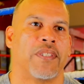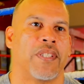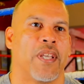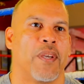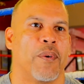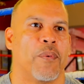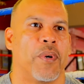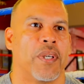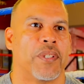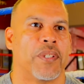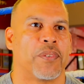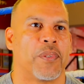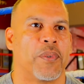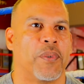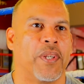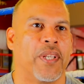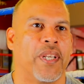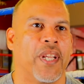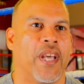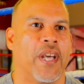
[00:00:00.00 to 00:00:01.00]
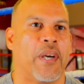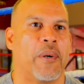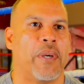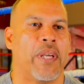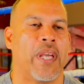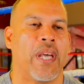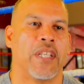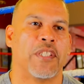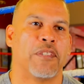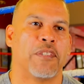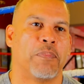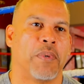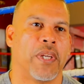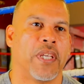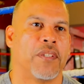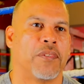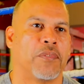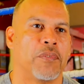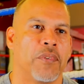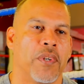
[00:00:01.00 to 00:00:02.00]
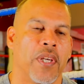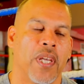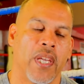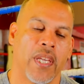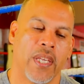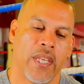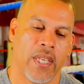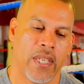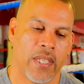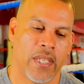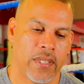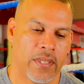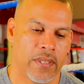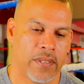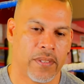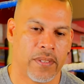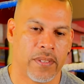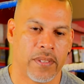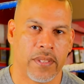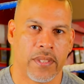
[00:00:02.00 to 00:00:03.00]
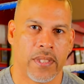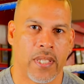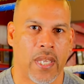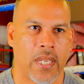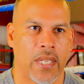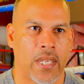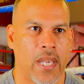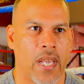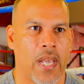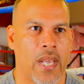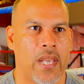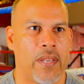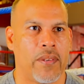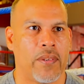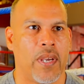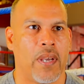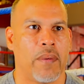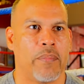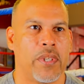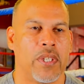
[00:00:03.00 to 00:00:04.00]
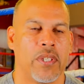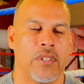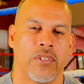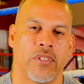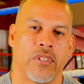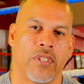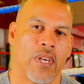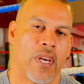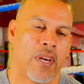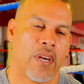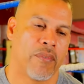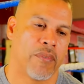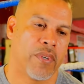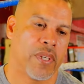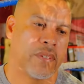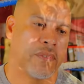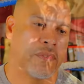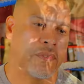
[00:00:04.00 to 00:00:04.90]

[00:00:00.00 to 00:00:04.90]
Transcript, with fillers: said, what's going on? And I explained to him, thank God, you know what I mean? She agreed